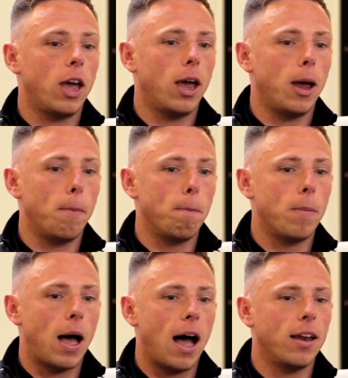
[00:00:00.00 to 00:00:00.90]

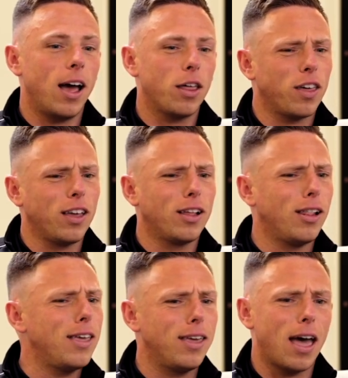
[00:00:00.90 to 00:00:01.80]
And I think
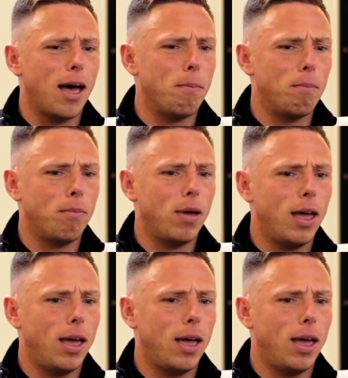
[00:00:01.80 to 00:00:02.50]
like him,